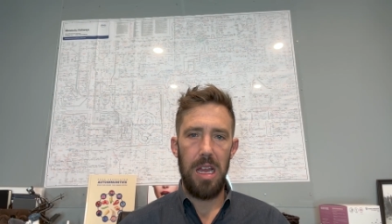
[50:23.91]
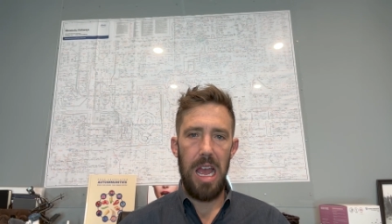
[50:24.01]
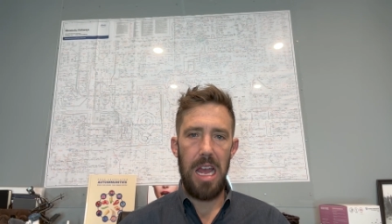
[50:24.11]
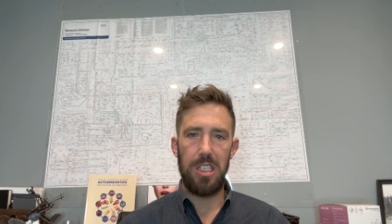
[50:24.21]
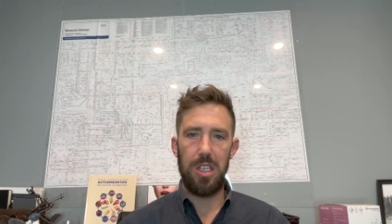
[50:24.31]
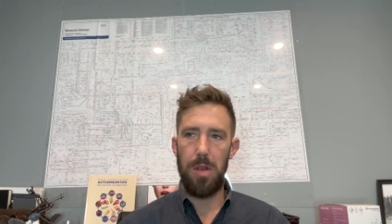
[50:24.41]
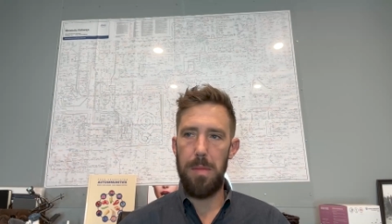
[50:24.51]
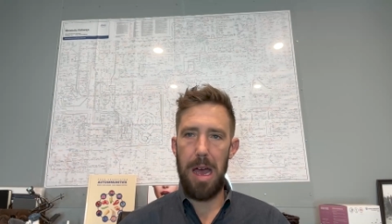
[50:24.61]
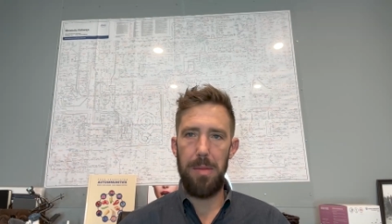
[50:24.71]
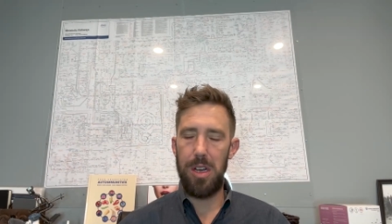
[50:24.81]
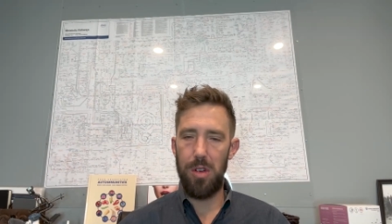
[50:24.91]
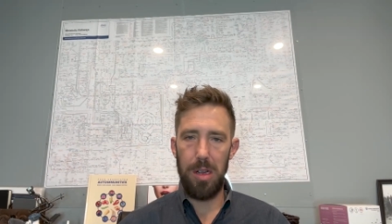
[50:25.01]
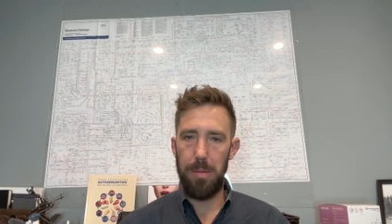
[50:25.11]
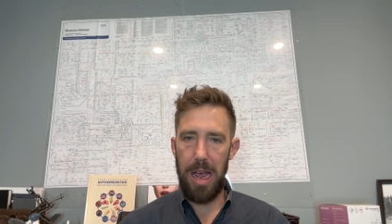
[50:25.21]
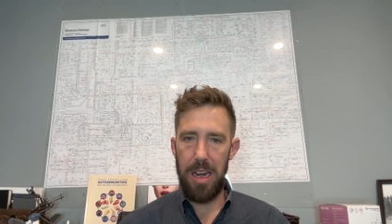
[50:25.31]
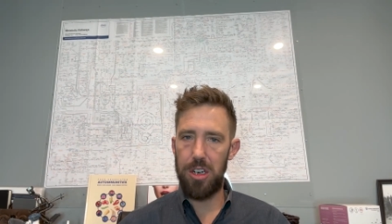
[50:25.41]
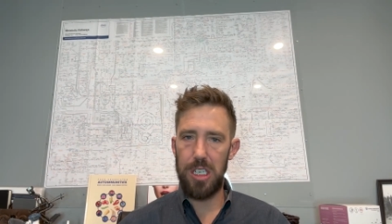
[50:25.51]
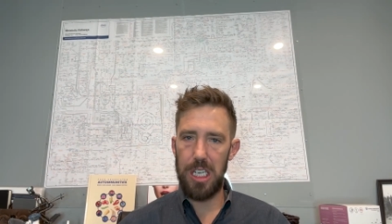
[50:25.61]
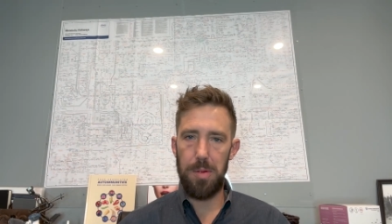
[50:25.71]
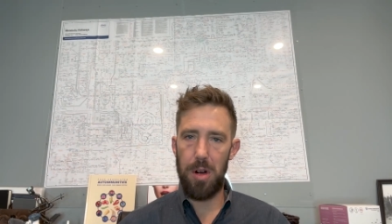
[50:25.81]
And so we might be doing binders
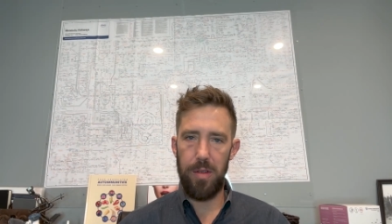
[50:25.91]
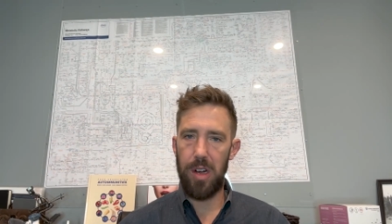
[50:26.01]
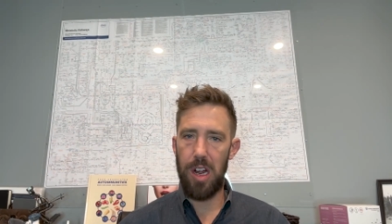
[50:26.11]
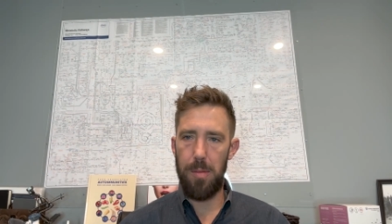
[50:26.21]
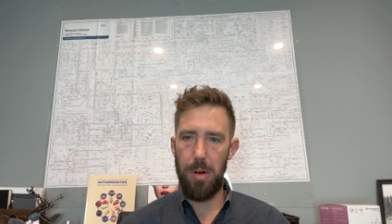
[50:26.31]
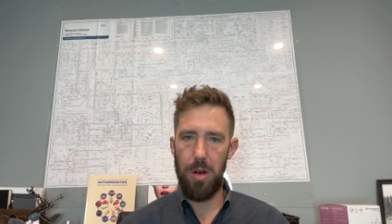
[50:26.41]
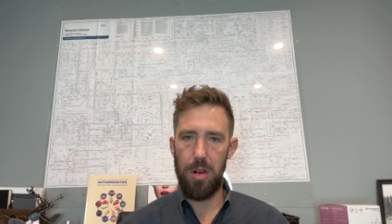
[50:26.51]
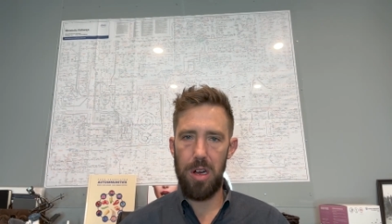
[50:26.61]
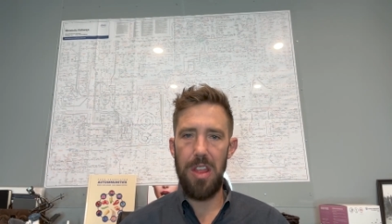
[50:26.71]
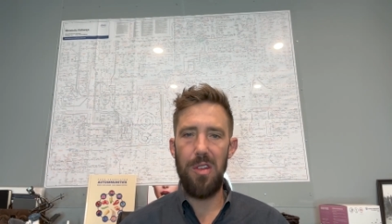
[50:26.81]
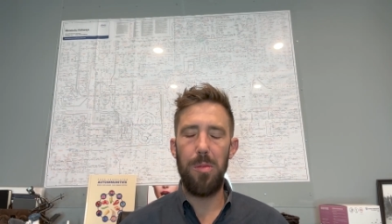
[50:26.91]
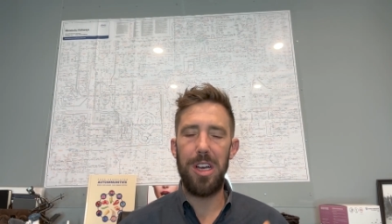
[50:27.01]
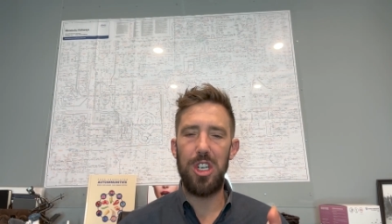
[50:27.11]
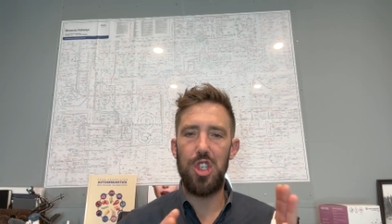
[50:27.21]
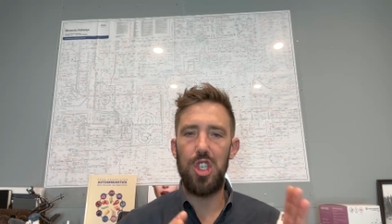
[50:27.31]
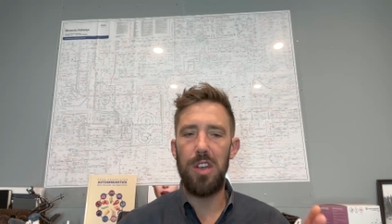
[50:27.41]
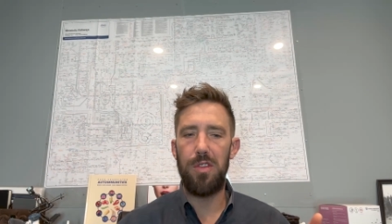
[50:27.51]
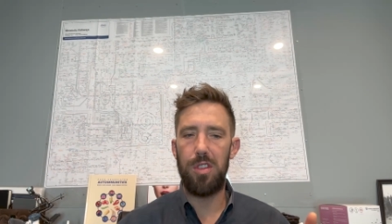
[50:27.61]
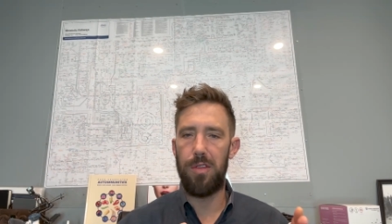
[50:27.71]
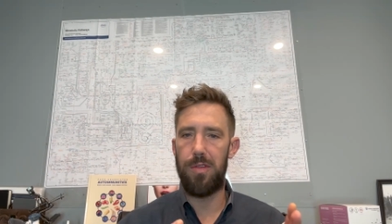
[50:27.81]
as part of a gut protocol, and then we might
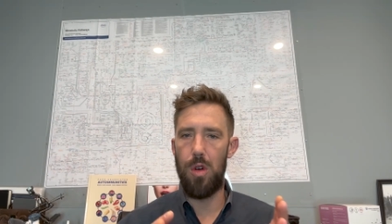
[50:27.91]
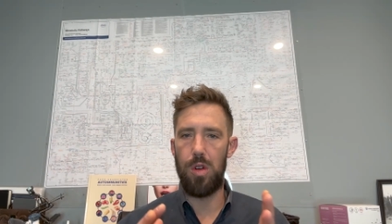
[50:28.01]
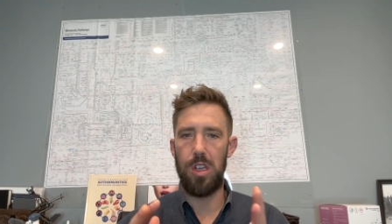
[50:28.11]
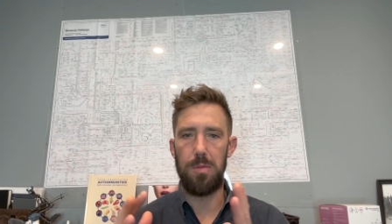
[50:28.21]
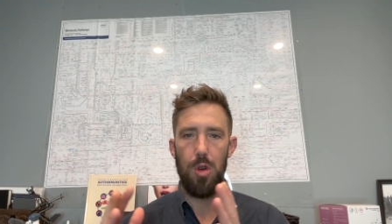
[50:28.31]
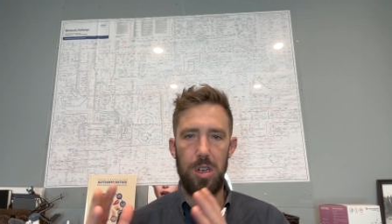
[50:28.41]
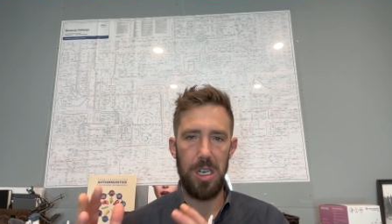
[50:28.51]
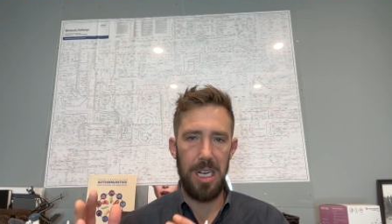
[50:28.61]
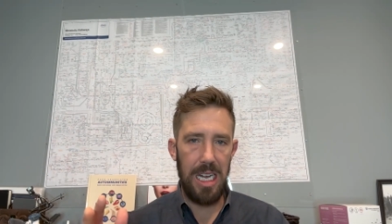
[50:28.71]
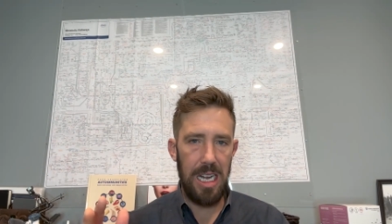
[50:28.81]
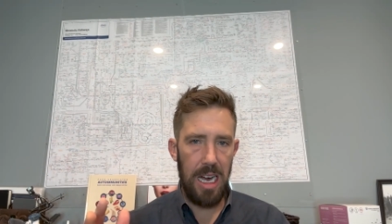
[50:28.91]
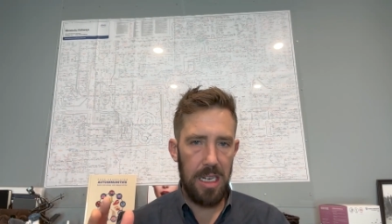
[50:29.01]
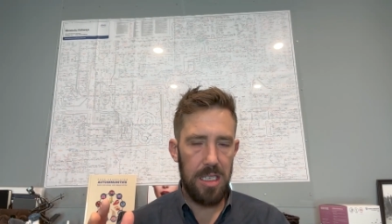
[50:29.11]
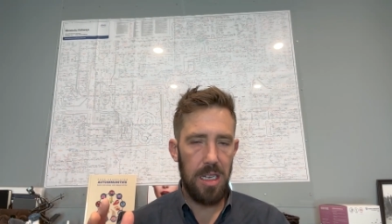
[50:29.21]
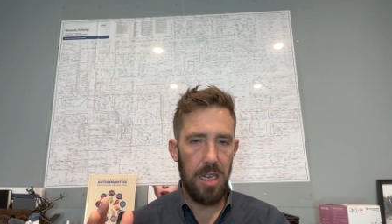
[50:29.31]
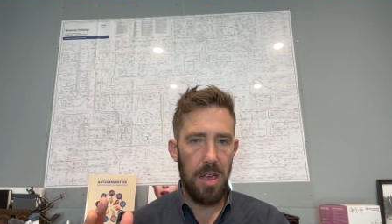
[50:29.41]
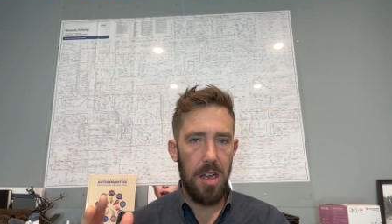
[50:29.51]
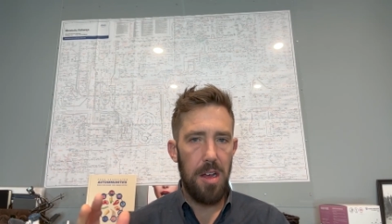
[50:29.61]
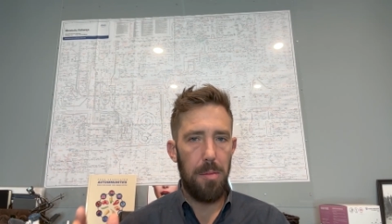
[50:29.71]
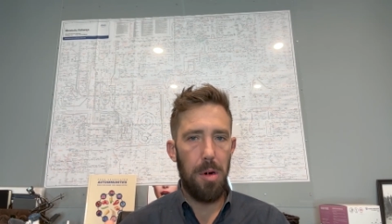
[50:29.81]
shift the focus more to detox.
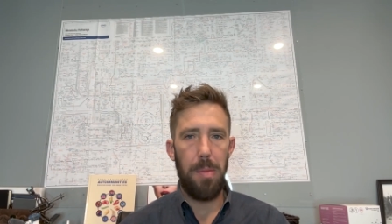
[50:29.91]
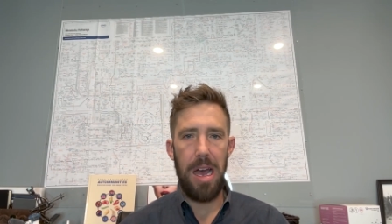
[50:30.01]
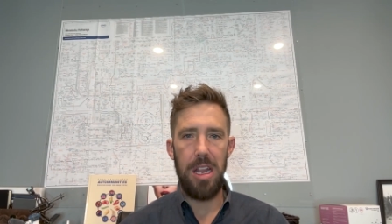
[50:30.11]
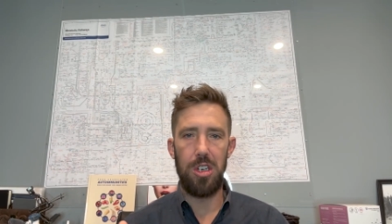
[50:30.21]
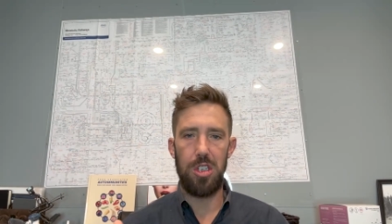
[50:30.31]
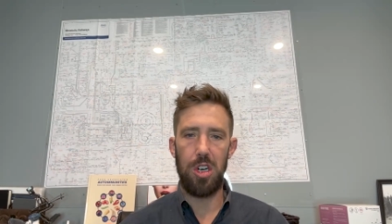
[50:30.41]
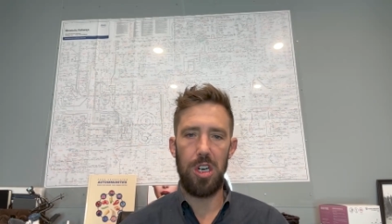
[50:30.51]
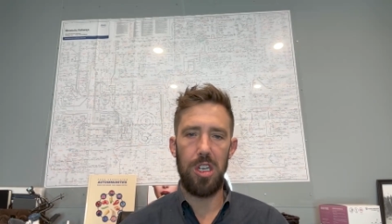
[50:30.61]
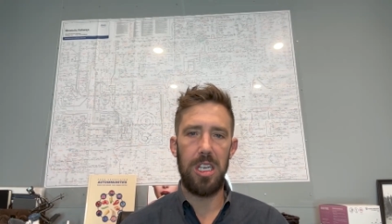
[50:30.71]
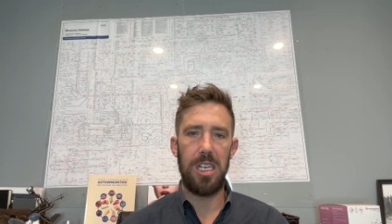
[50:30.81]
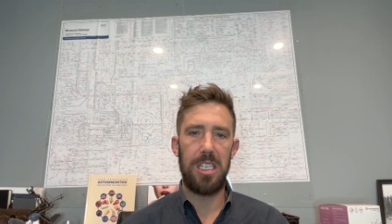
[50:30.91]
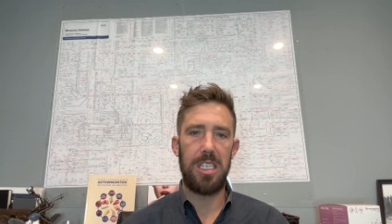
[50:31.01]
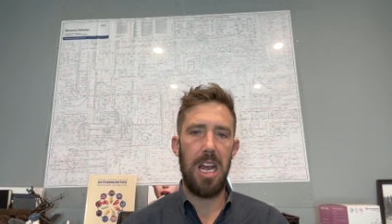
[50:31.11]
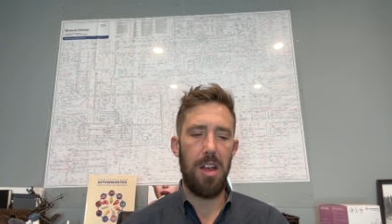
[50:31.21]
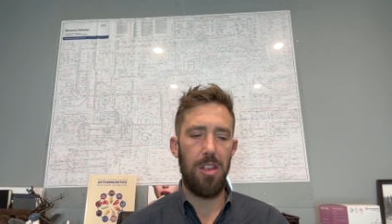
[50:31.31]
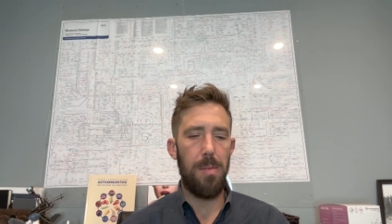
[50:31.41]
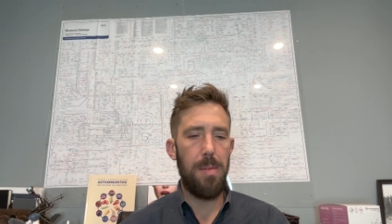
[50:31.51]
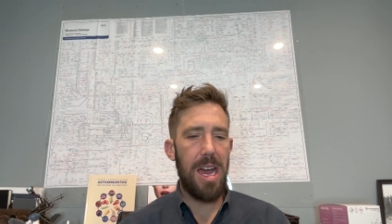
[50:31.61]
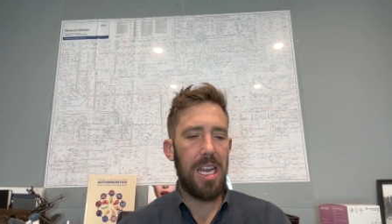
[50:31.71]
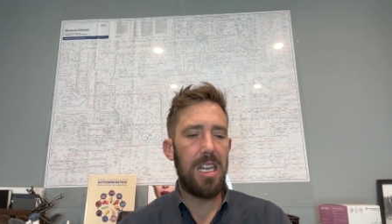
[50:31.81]
But binders are a good thing to stay on. The
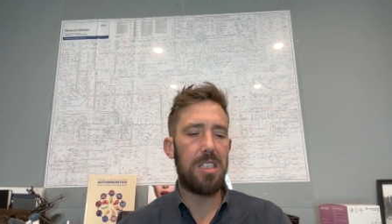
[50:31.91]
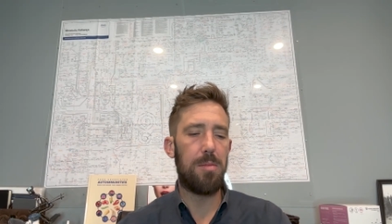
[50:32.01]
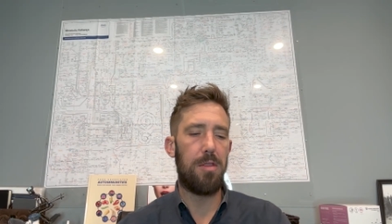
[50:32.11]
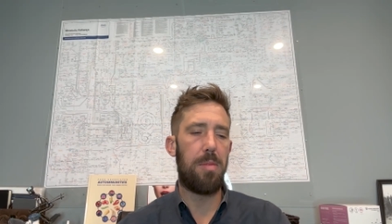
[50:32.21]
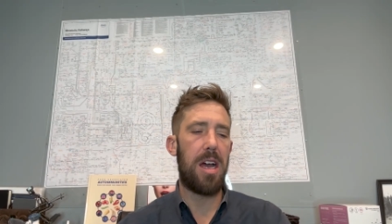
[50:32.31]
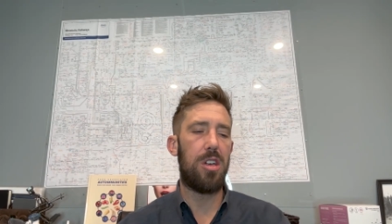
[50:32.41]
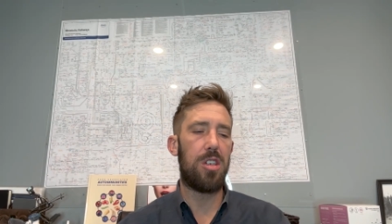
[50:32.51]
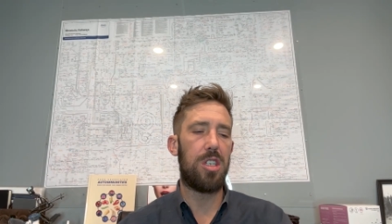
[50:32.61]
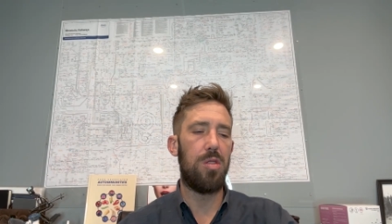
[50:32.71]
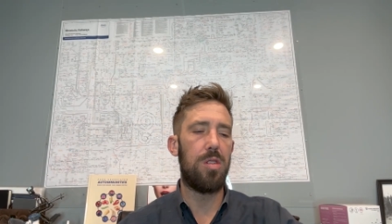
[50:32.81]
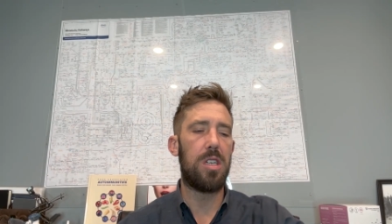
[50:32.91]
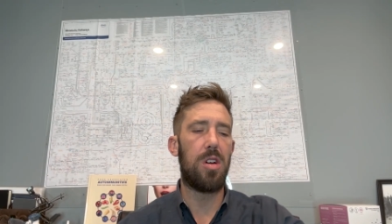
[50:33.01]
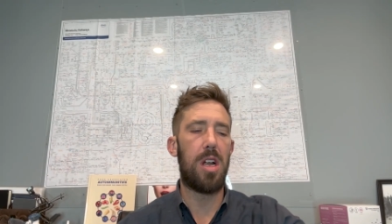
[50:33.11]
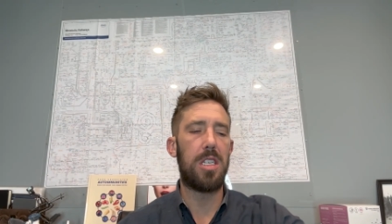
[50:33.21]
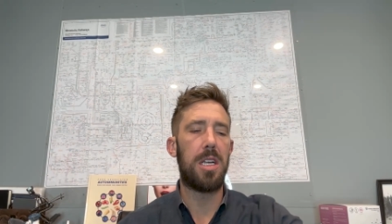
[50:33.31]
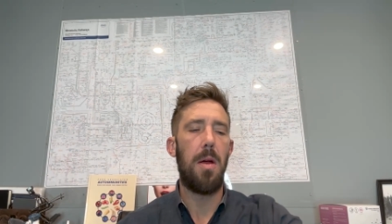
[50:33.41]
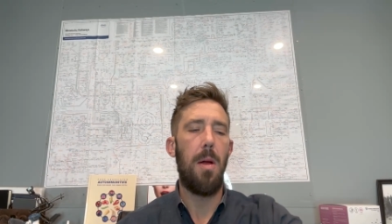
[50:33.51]
mechanism of binders, too, is interesting